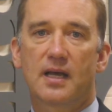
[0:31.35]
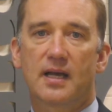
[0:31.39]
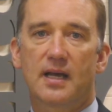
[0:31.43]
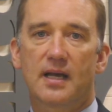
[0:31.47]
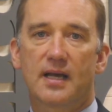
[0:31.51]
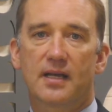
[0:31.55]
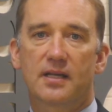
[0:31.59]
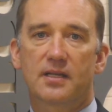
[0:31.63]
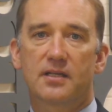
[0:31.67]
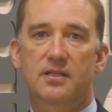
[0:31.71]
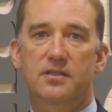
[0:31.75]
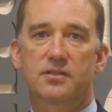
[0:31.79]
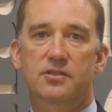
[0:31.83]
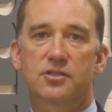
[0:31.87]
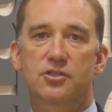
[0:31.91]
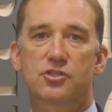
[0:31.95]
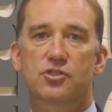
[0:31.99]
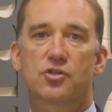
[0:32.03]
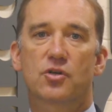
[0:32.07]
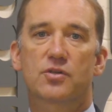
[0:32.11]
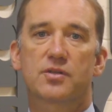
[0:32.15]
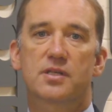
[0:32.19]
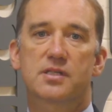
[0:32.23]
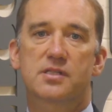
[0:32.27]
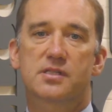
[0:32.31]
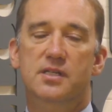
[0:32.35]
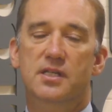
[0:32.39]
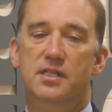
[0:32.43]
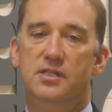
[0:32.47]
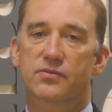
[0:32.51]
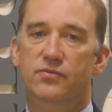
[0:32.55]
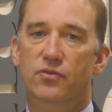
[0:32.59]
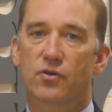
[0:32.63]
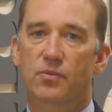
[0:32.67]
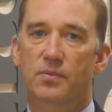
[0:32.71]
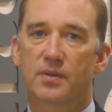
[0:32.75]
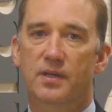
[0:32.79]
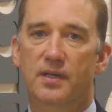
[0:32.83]
and to join the
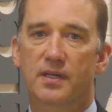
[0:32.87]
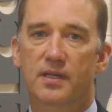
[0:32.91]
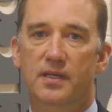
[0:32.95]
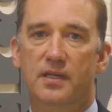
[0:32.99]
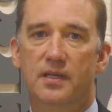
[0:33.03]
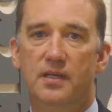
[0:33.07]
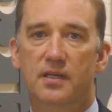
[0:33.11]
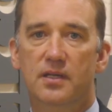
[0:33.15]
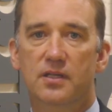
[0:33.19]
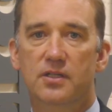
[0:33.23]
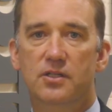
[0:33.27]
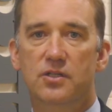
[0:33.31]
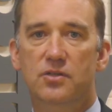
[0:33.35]
sixth form here